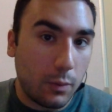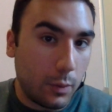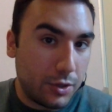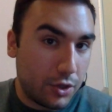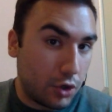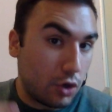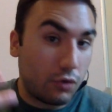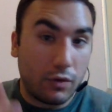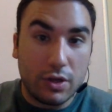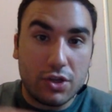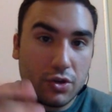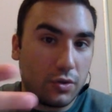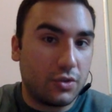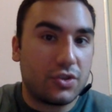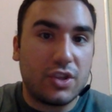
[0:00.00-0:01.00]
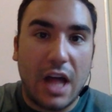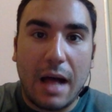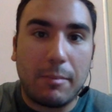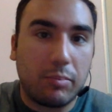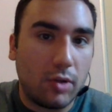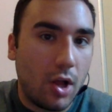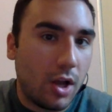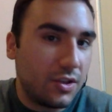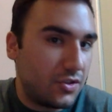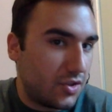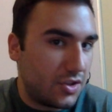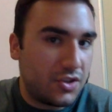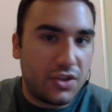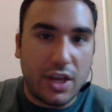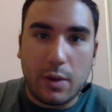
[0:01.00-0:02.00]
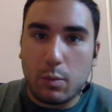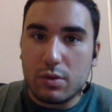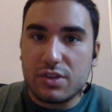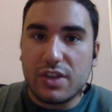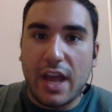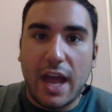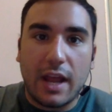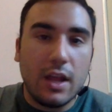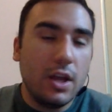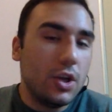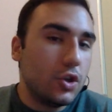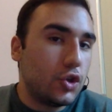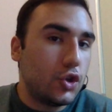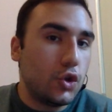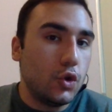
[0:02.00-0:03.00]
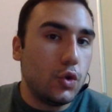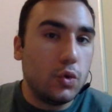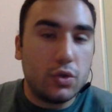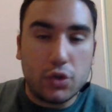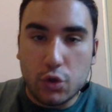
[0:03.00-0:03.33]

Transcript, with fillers: When your original stop loss, let's say, was at two percent,